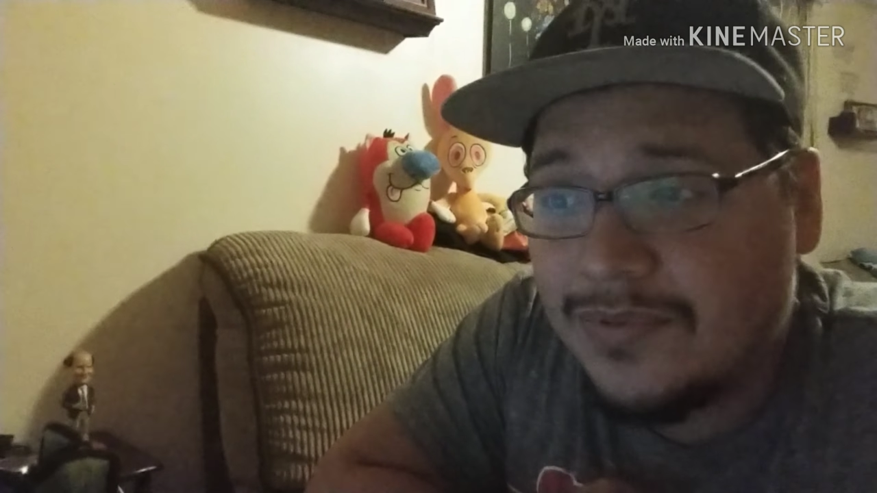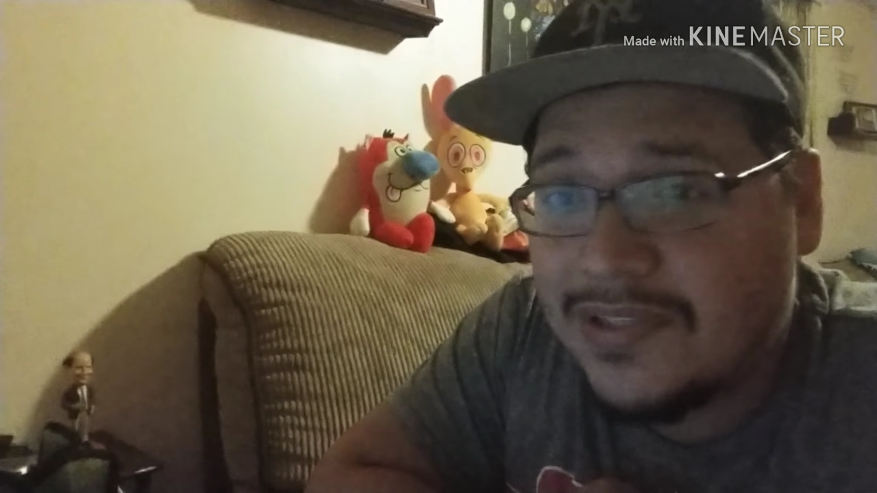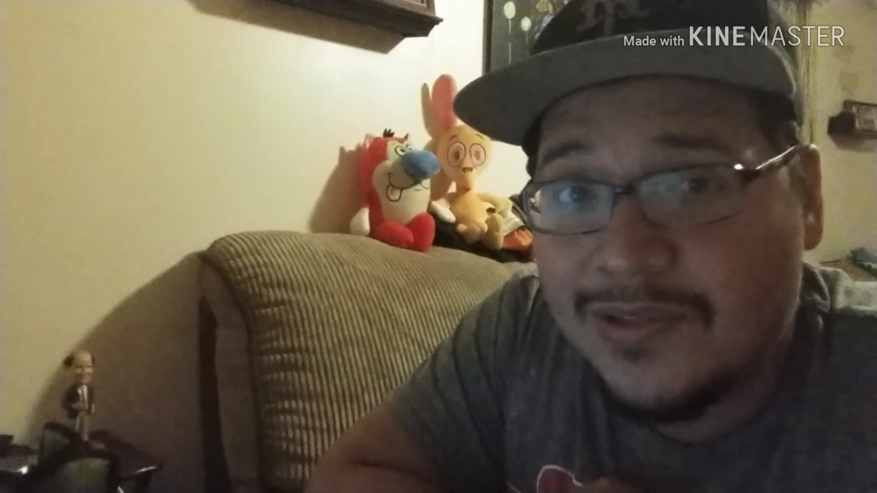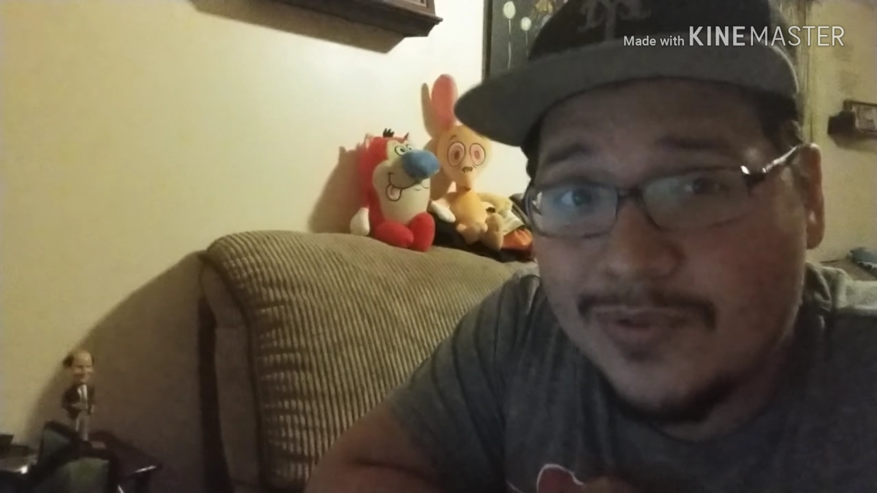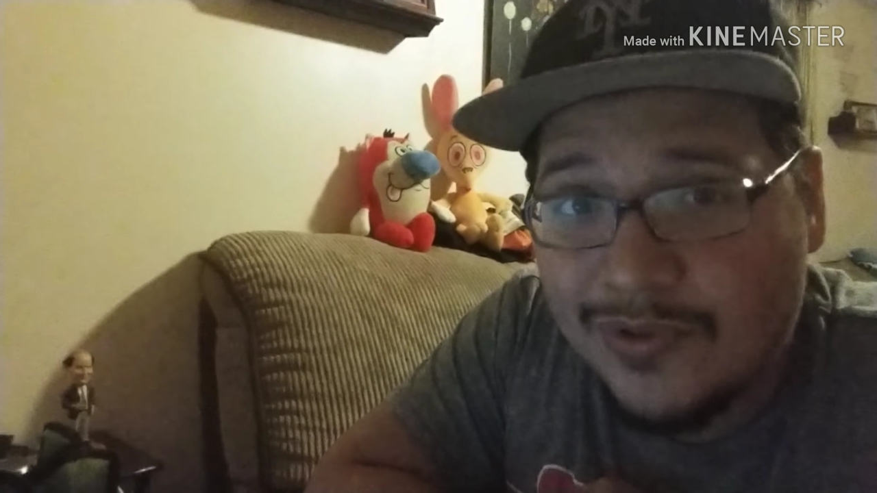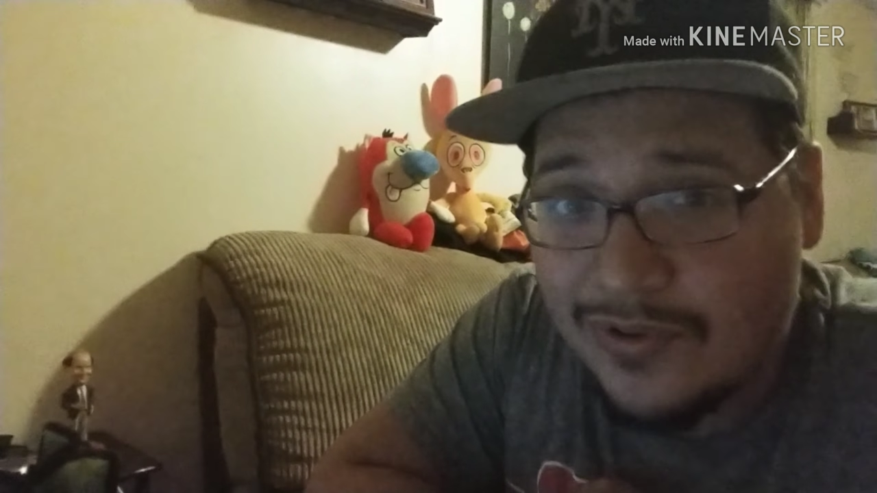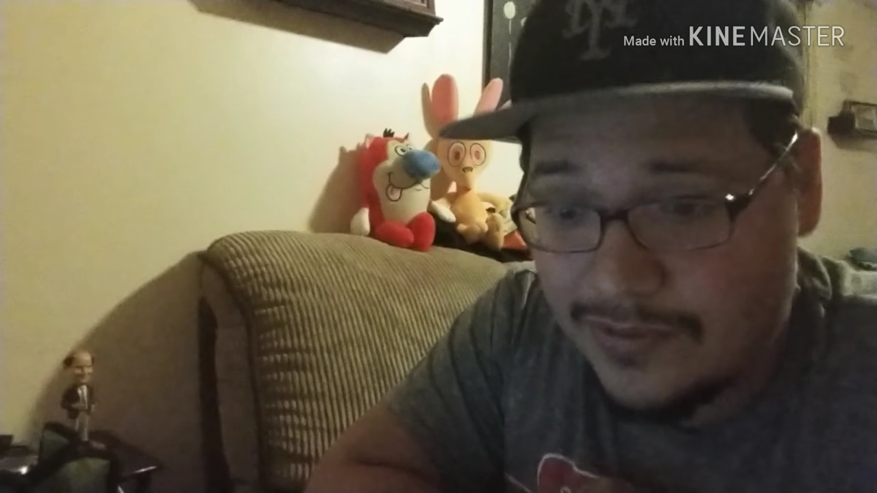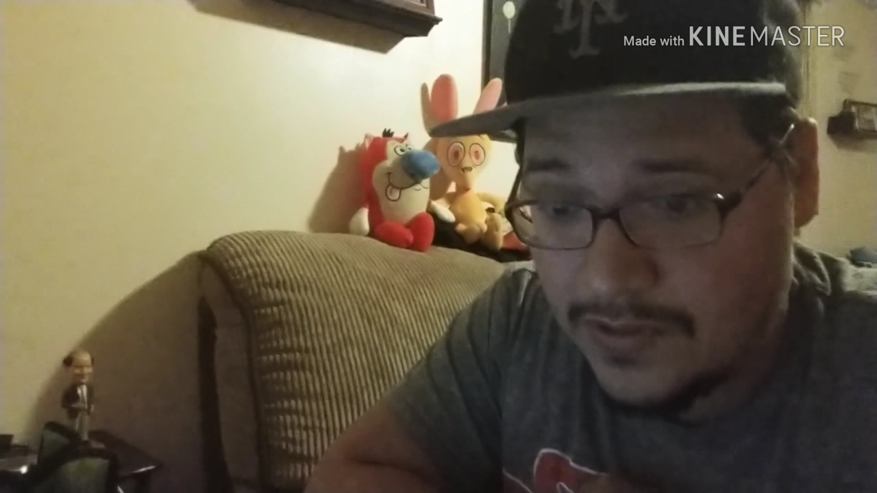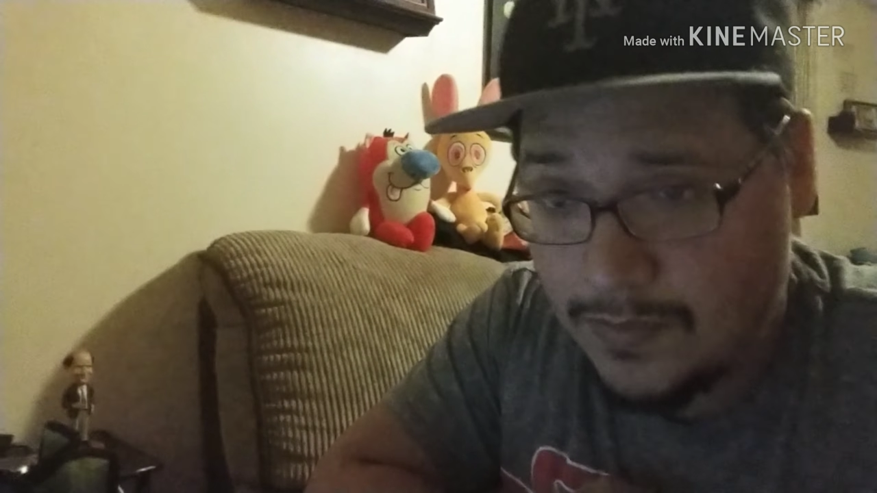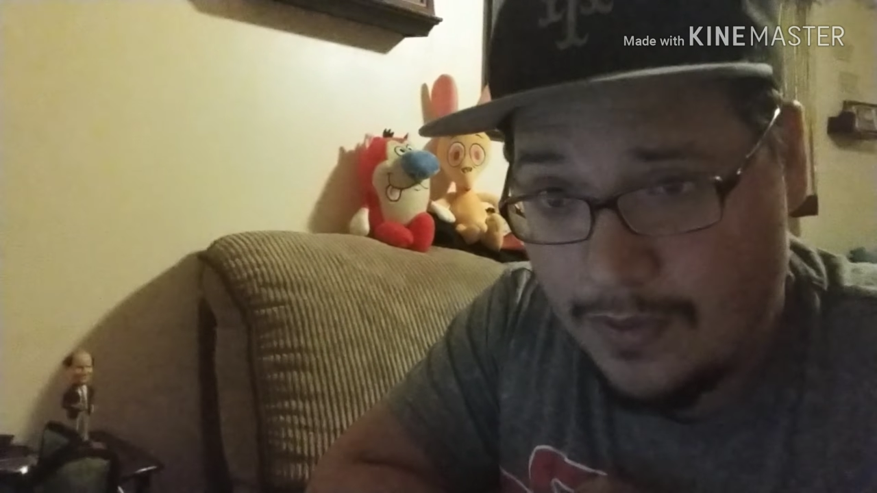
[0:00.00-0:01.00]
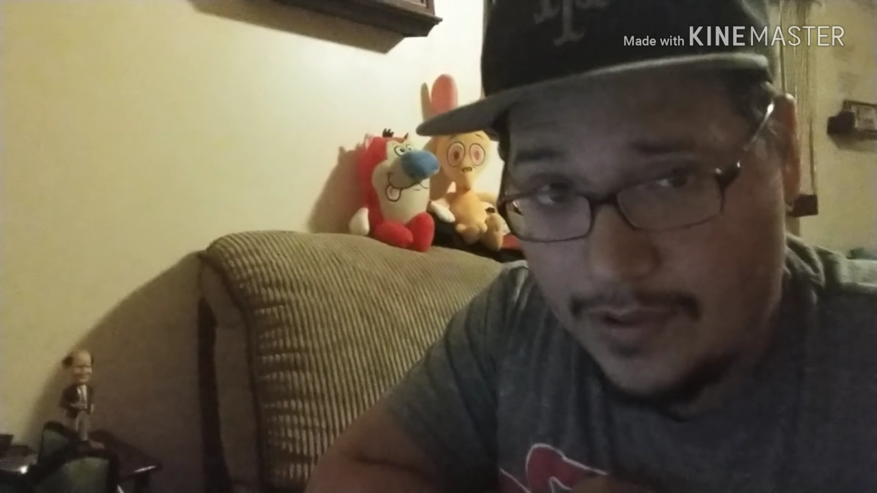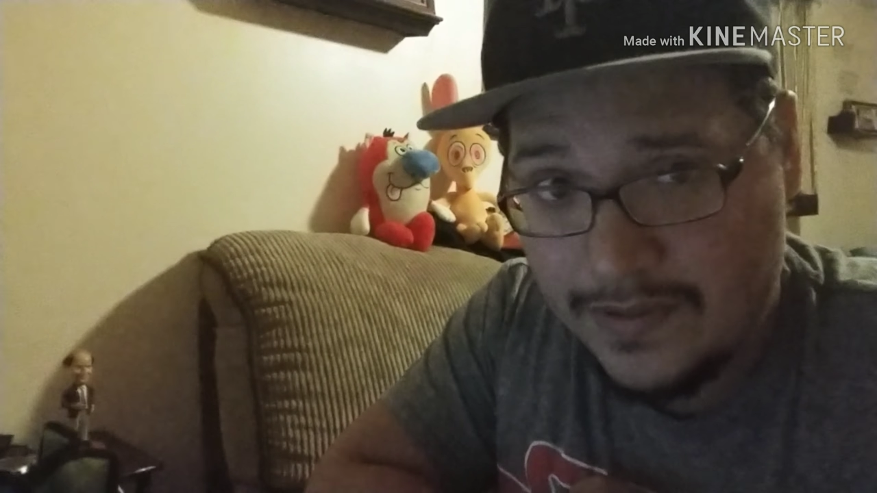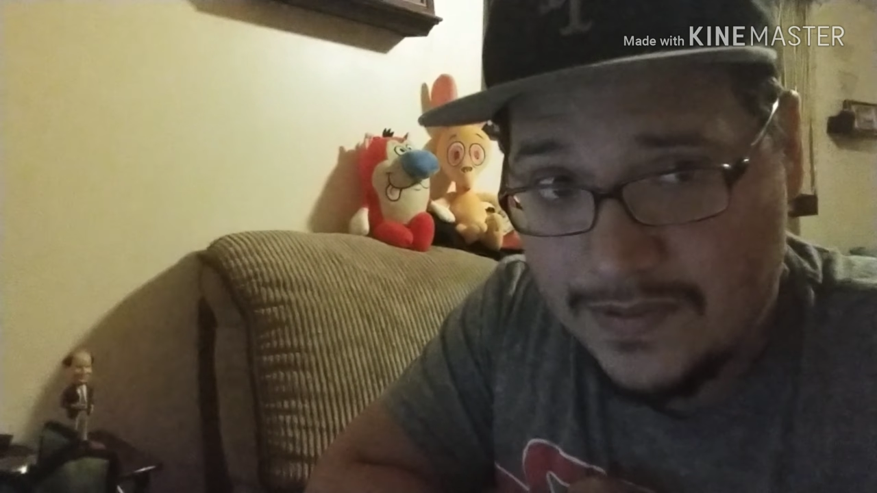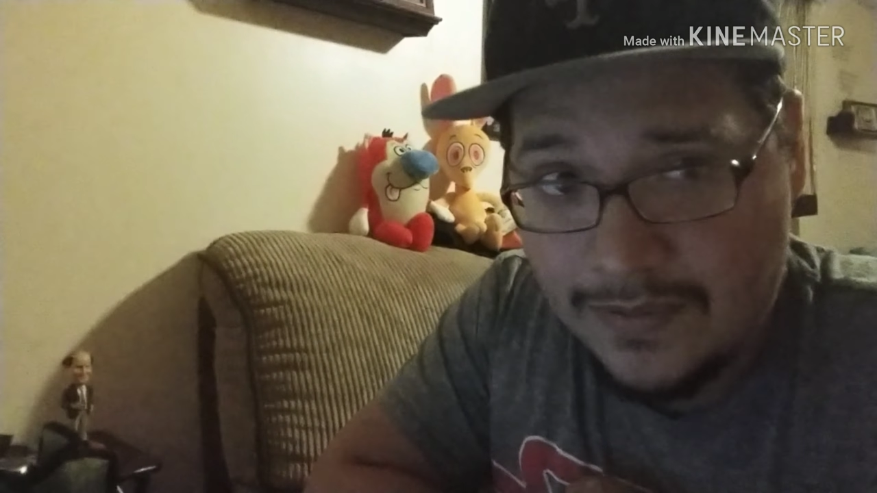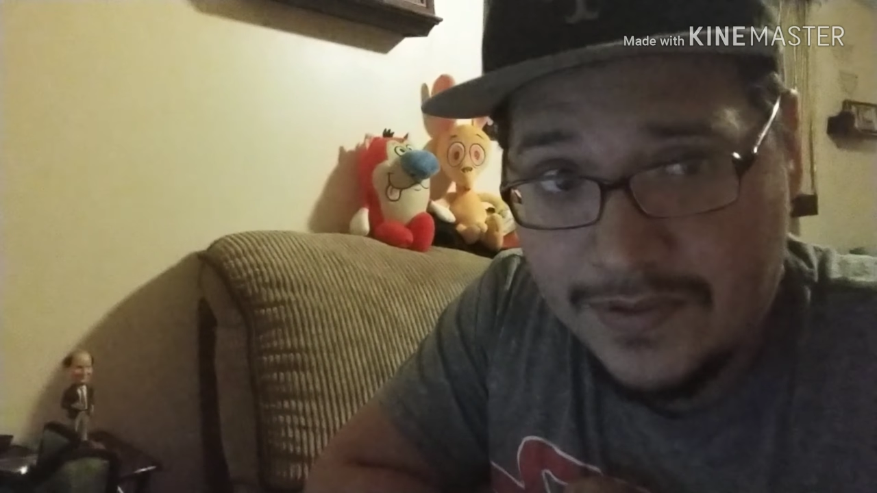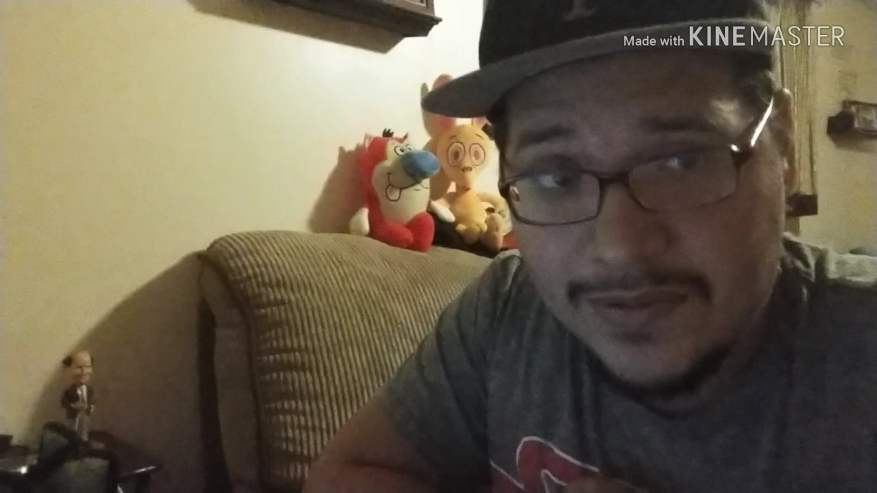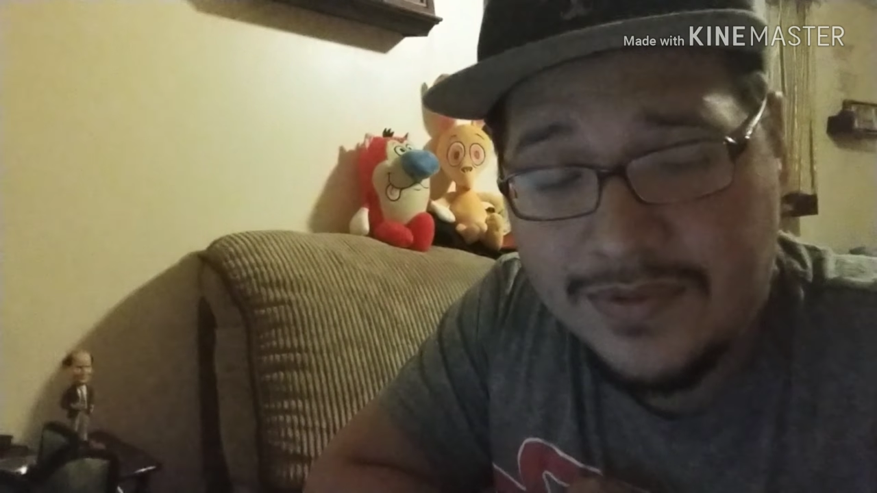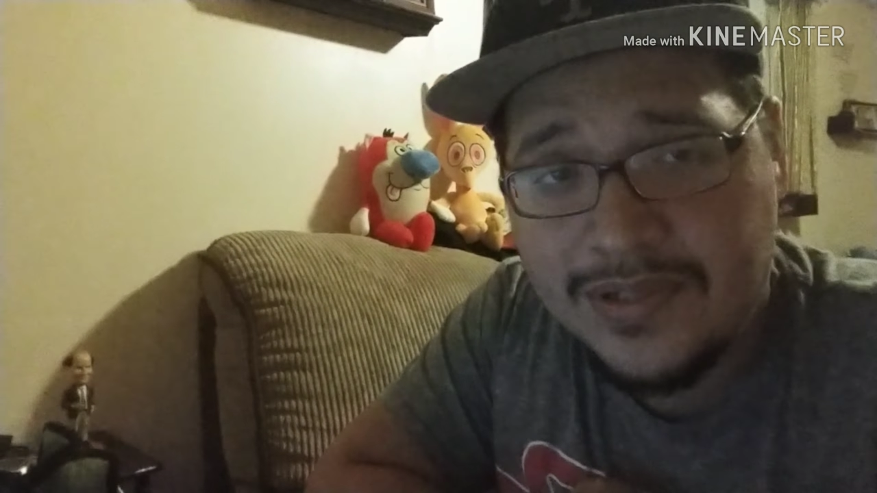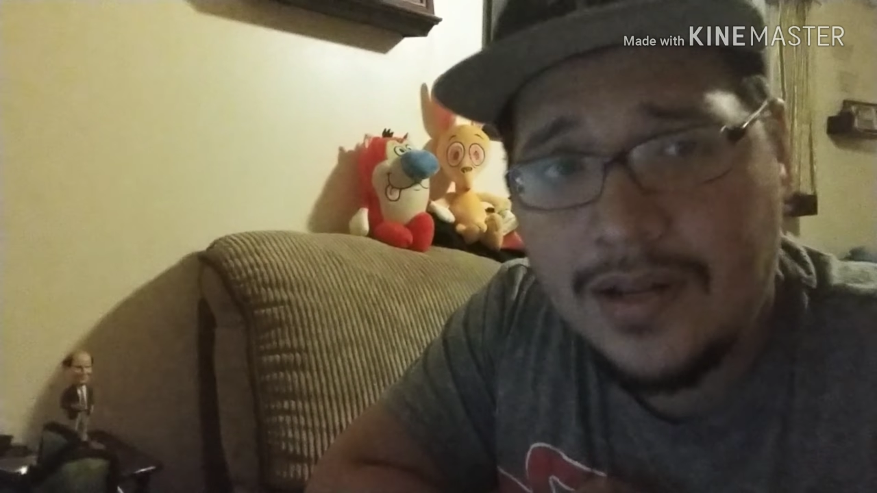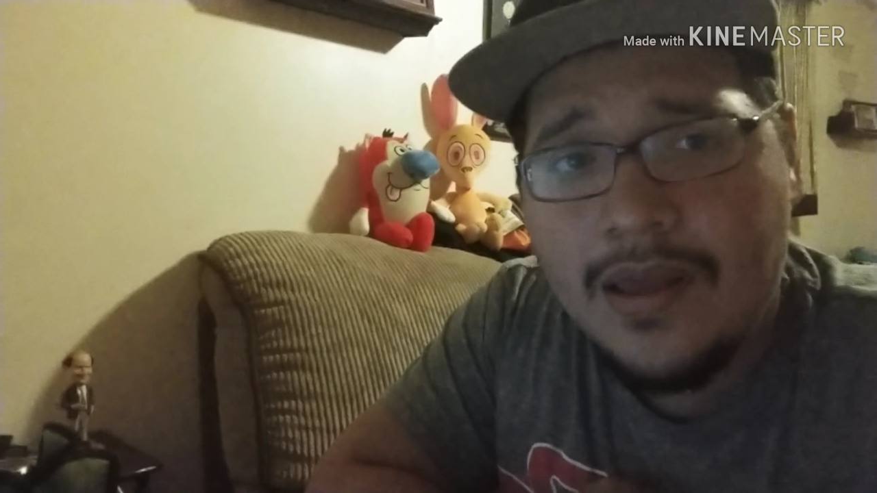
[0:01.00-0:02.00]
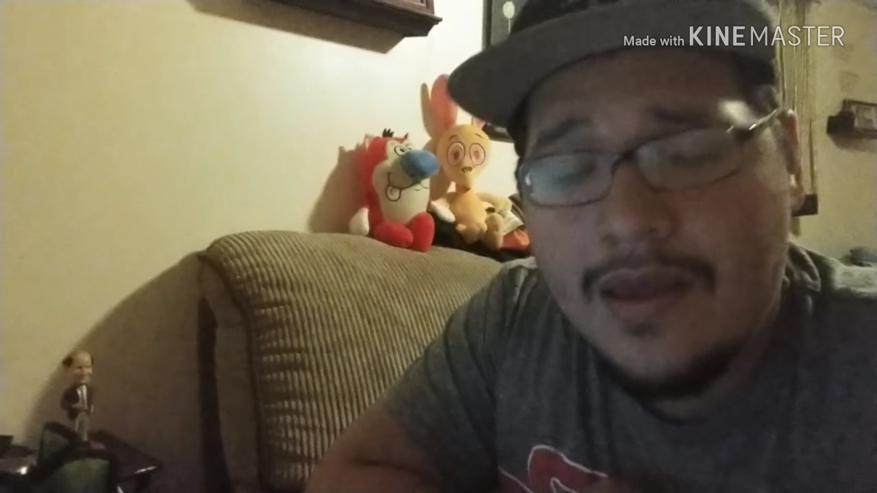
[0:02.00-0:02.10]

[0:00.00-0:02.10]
with the little girl just walking towards you and shit